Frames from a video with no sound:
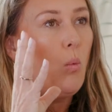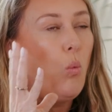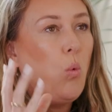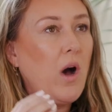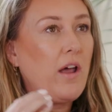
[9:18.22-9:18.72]

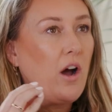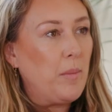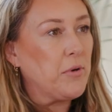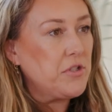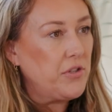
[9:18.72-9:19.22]
what
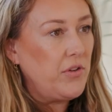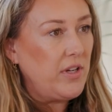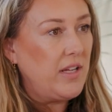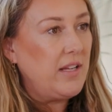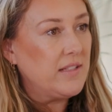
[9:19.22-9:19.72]

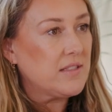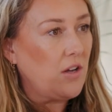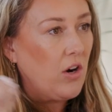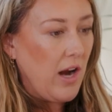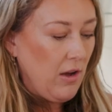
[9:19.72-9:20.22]
opportunities
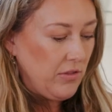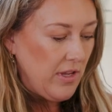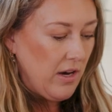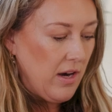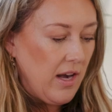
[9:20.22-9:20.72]
are out
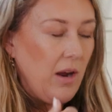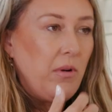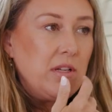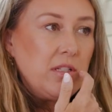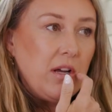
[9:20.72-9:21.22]
there. And I
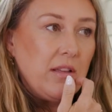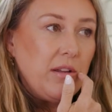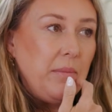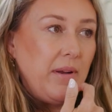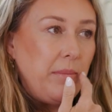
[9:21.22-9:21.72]
want to talk a
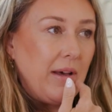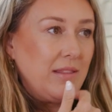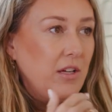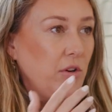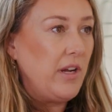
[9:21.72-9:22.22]
little bit
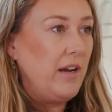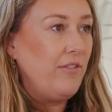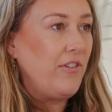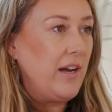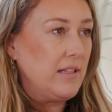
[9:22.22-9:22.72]
about the
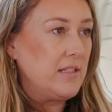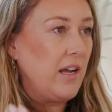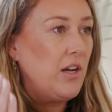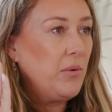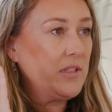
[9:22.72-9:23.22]
creative financing.
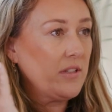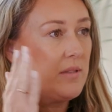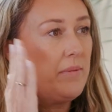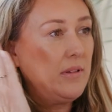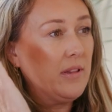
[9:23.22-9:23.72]
I know we
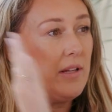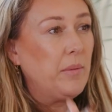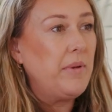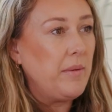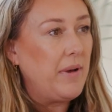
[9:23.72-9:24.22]
talked a
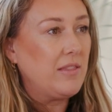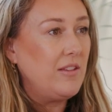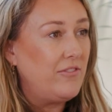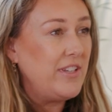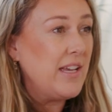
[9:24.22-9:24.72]
little bit about
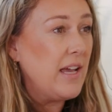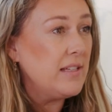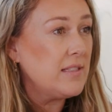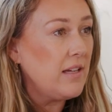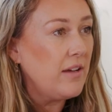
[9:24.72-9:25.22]
the
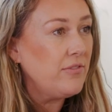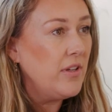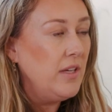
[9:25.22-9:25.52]
VA stuff.